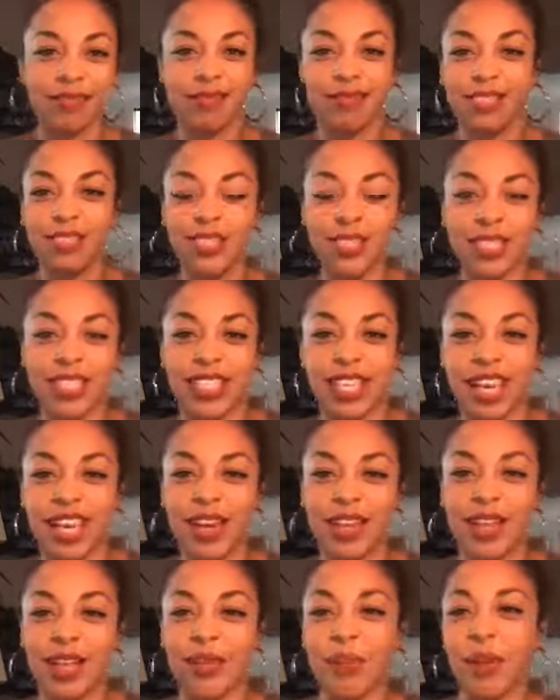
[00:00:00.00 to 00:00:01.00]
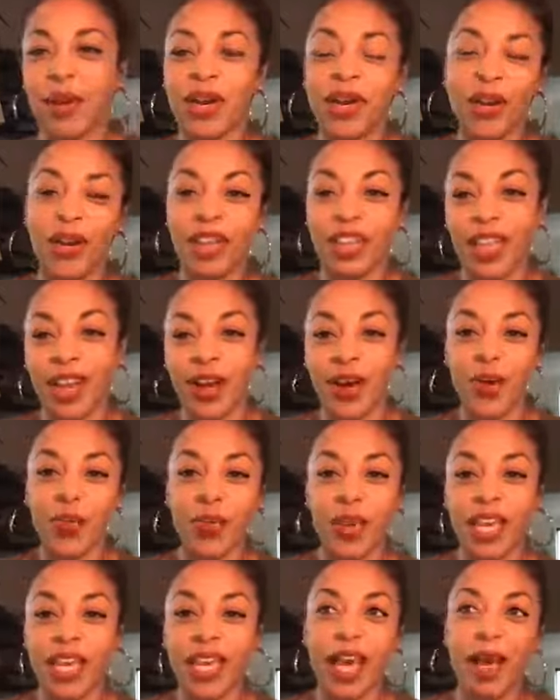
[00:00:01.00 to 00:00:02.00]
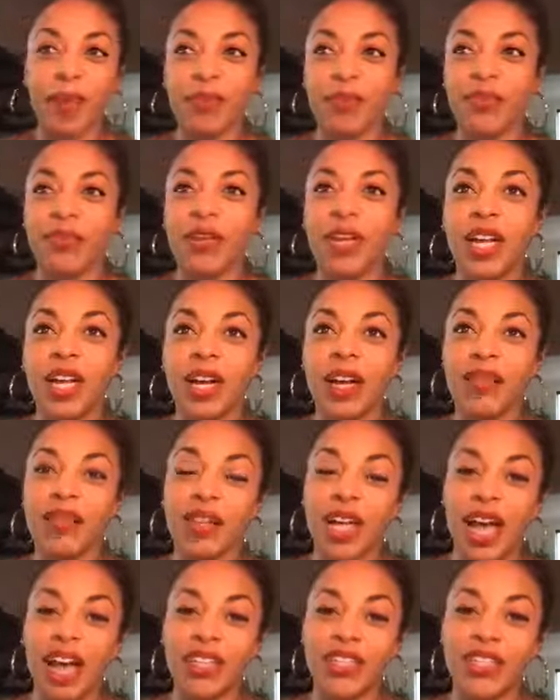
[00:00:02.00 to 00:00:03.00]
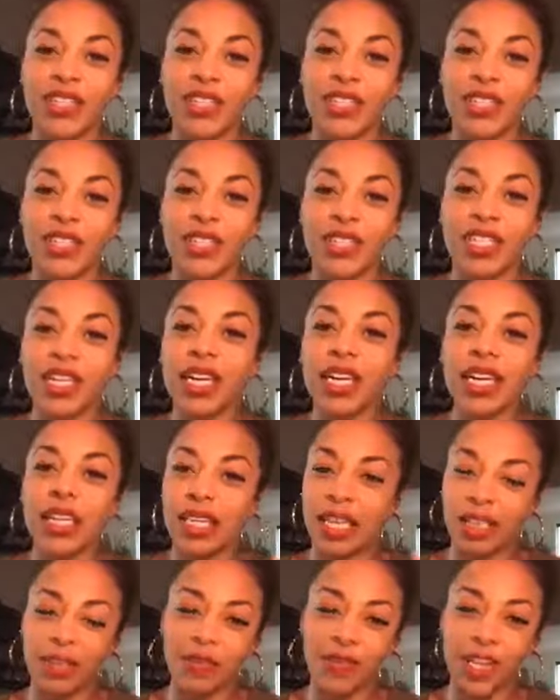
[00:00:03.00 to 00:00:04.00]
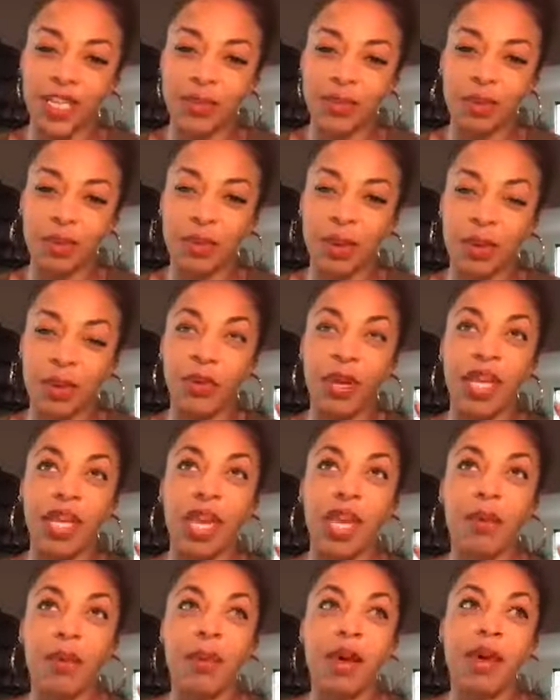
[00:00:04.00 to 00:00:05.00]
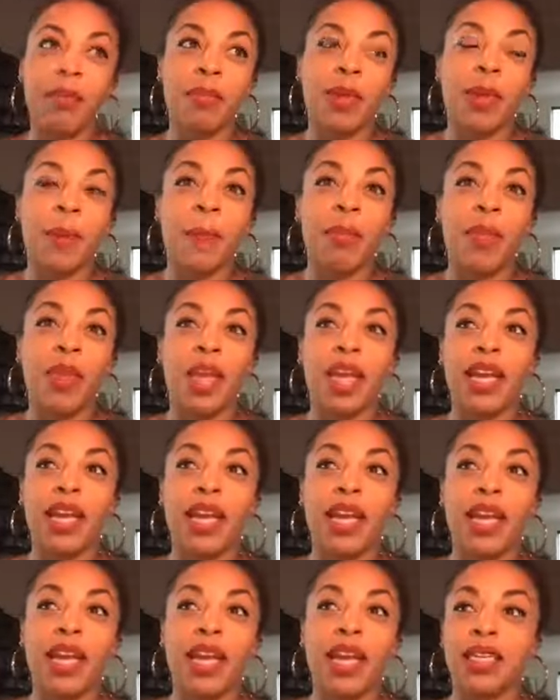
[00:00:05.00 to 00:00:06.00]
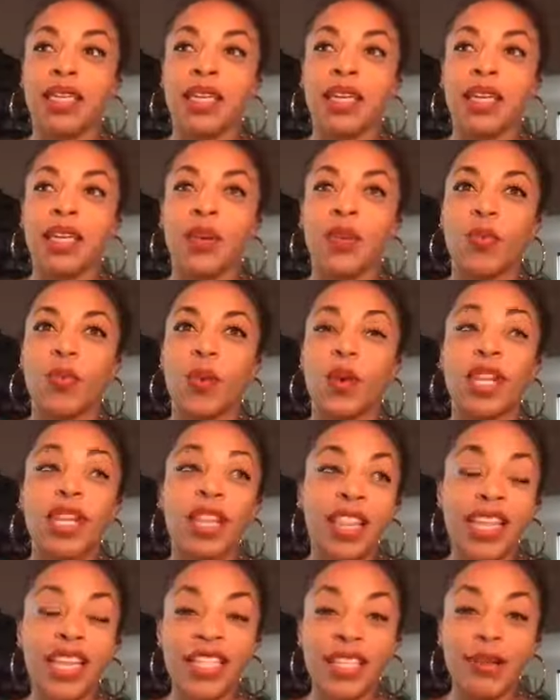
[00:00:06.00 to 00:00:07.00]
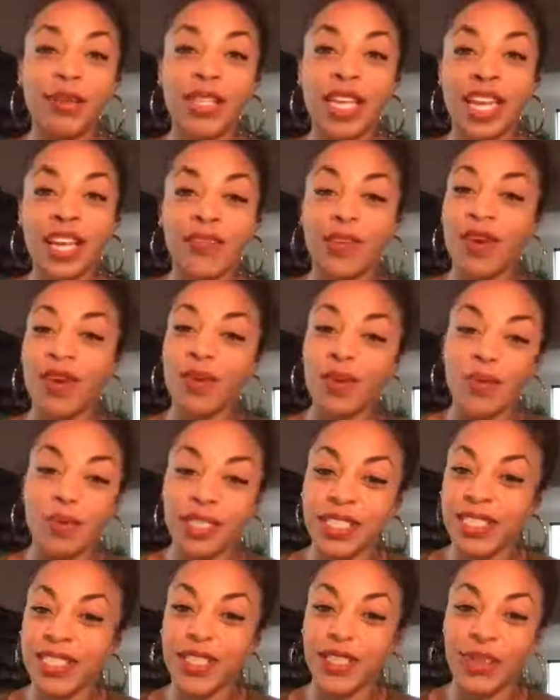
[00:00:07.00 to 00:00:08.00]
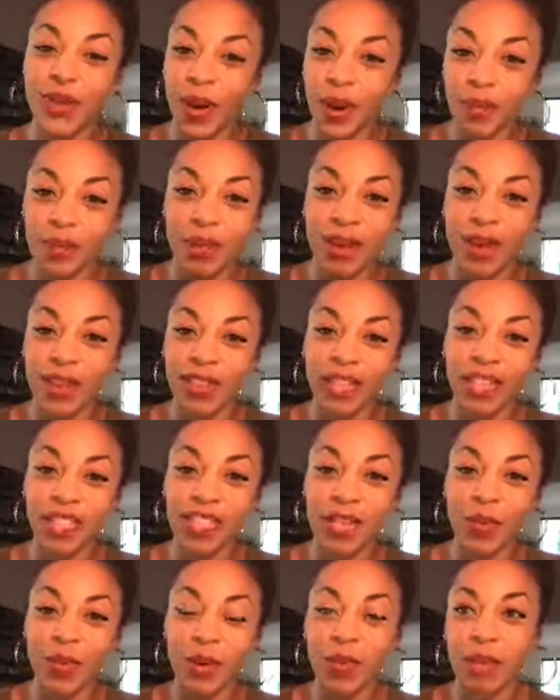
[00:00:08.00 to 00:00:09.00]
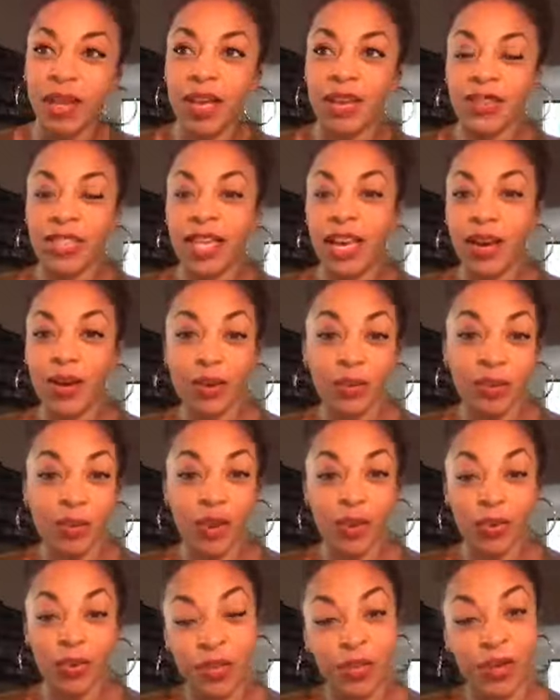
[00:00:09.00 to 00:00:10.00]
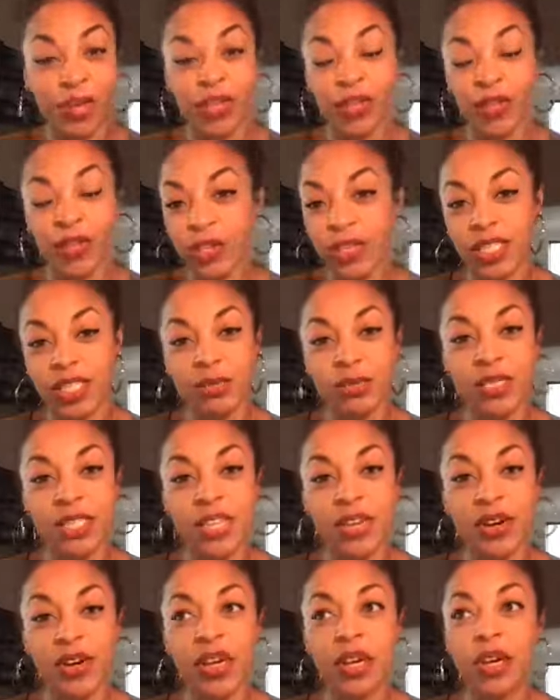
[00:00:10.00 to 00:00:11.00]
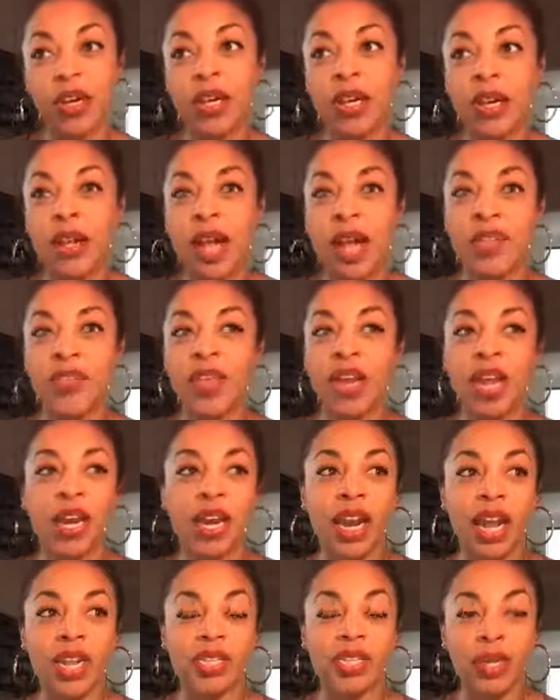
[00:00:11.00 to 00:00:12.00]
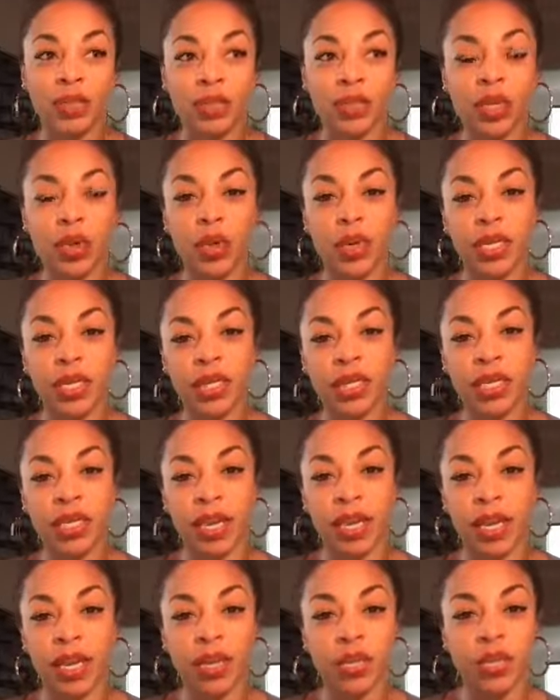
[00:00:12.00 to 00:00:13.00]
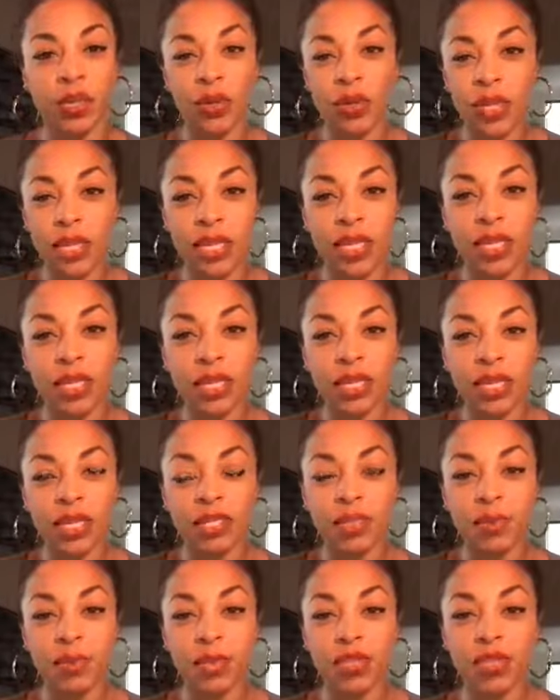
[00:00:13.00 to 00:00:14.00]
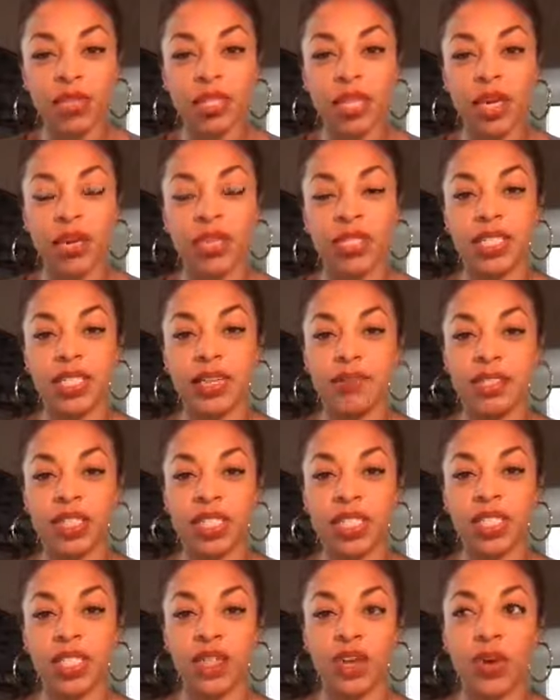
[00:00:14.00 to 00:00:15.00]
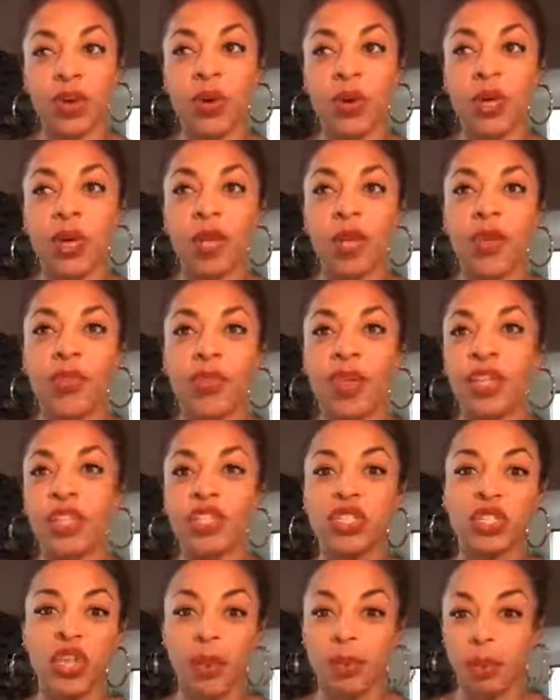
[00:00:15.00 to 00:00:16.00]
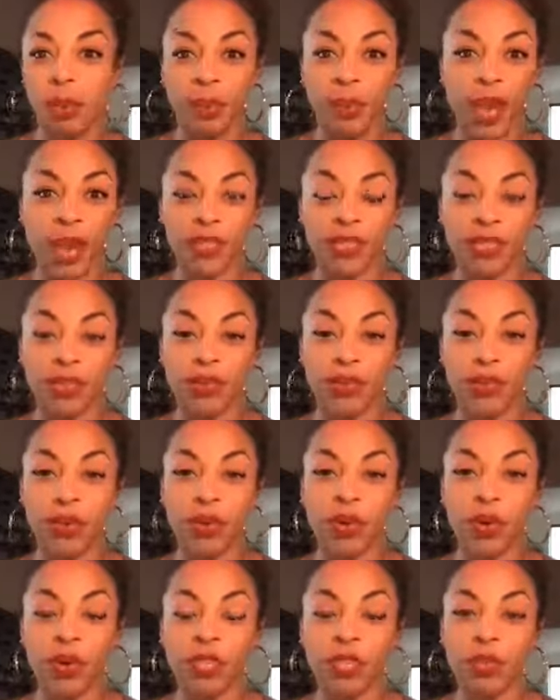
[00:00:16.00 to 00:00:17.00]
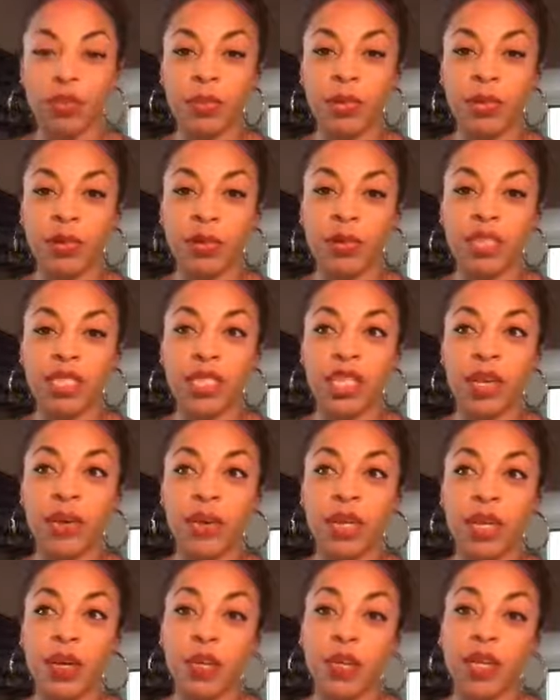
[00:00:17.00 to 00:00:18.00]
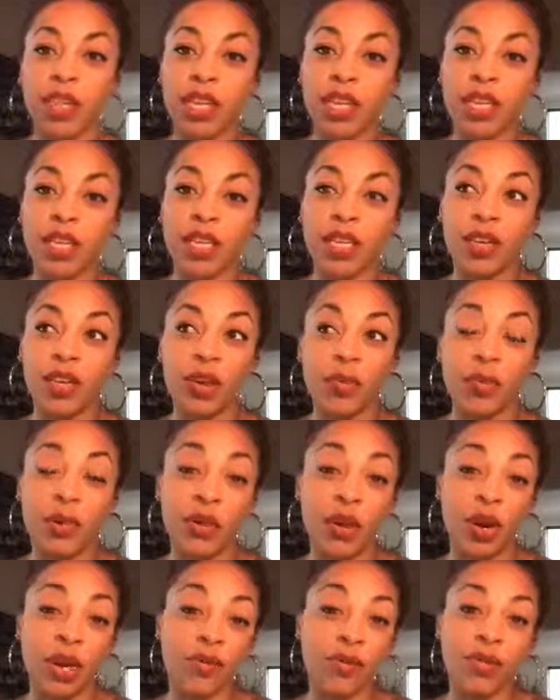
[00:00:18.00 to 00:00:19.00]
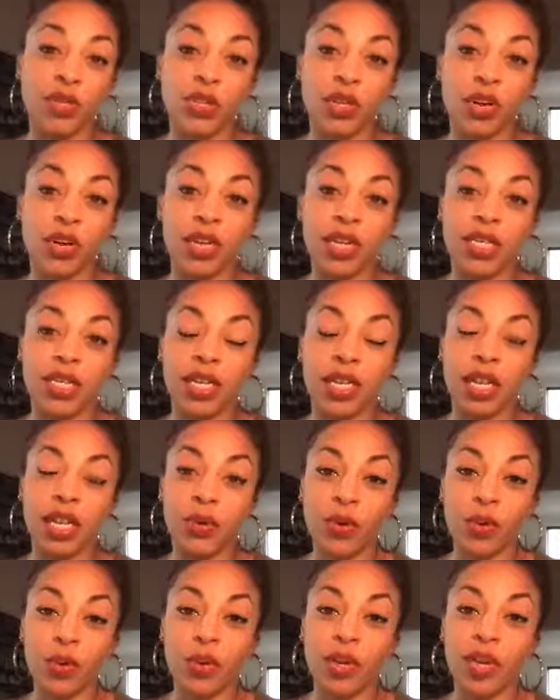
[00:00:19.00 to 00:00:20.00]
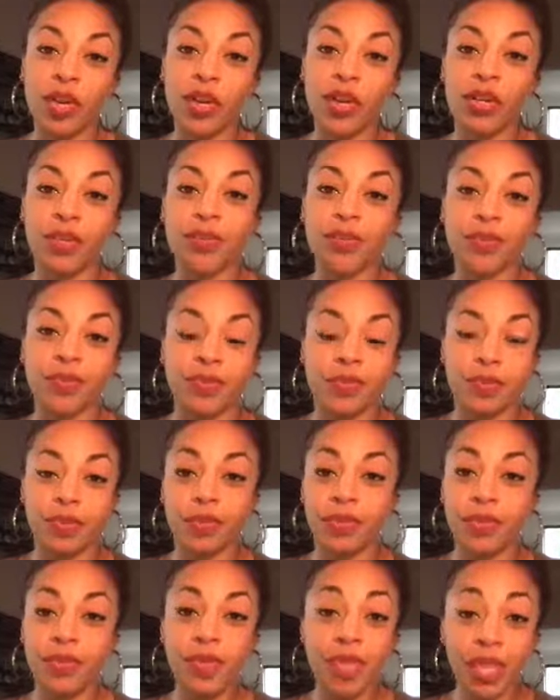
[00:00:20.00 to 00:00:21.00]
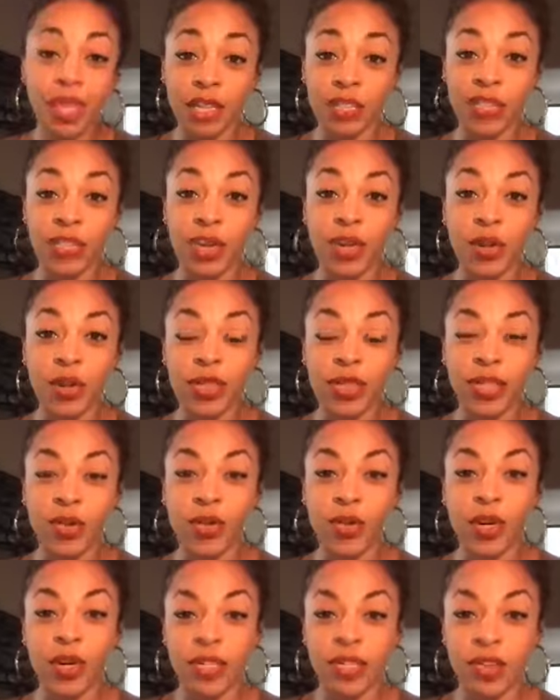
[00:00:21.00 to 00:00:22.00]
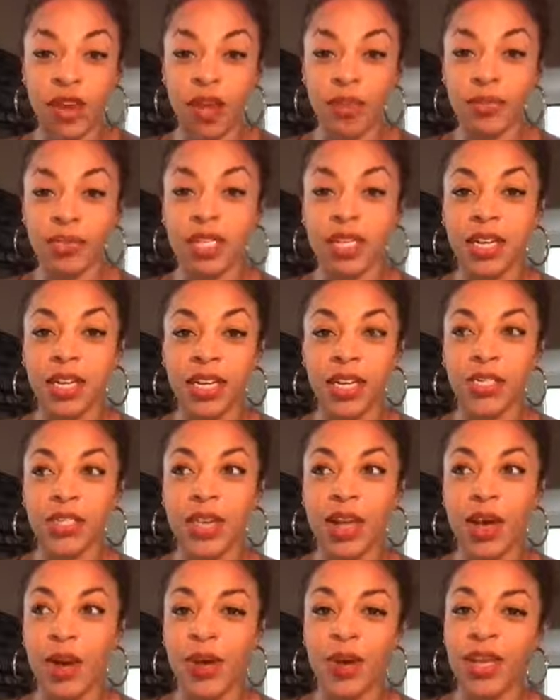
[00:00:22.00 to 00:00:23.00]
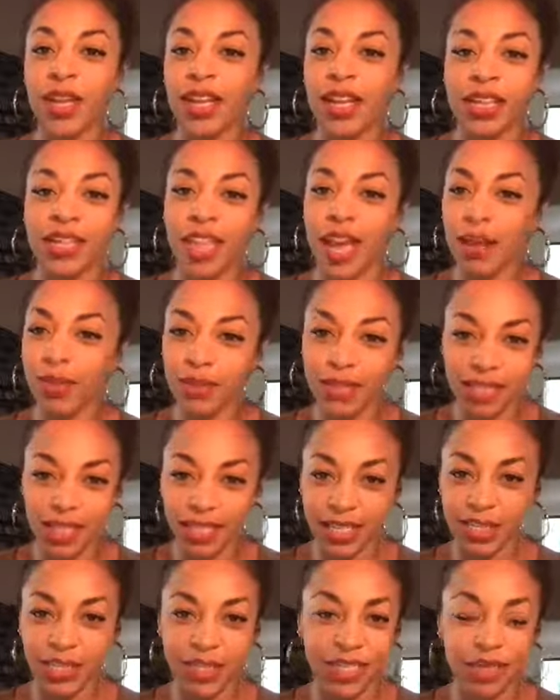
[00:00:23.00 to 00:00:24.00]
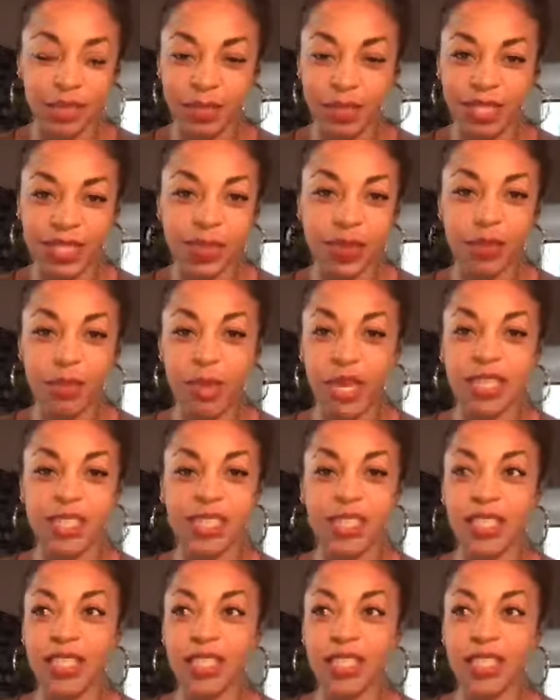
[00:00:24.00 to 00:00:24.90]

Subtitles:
just to kind of like put it on there, a recap of last year's, like the Facebook memory came up. And one of the things I was like, if anyone wants to join me on this, I want to be held accountable. I really want to learn this material. And then as I was going to Unity Spiritual Center in San Francisco, they just saw my passion for the Course in Miracles, and they were like, we think, it'd be great if you start a study group here and start hosting workshops. So that was like just something so amazing.